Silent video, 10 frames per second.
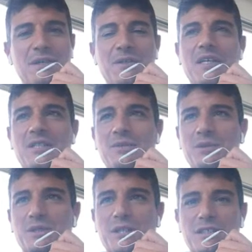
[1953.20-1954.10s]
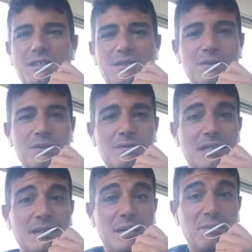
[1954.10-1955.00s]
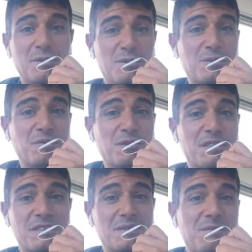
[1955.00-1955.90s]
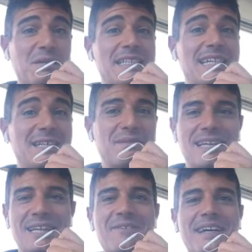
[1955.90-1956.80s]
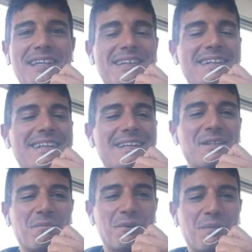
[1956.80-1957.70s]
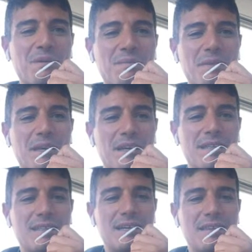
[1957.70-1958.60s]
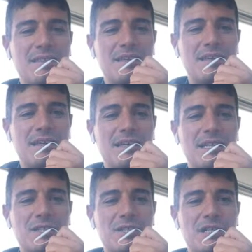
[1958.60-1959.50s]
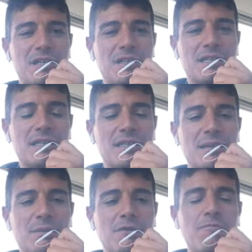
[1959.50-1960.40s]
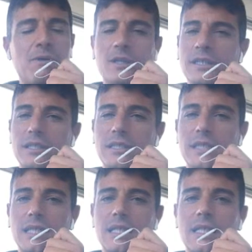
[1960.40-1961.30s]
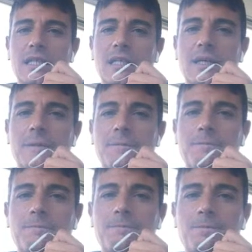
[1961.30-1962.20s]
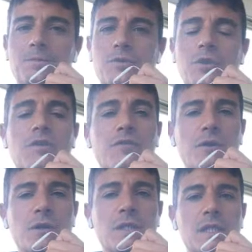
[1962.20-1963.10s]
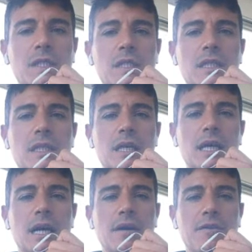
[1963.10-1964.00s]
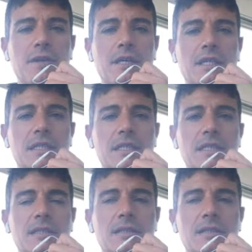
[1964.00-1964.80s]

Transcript: if the connection was not good, but I'm not sure if it was on my side. But anyway, no problem. I think I can share a couple of points. So the first, I think, is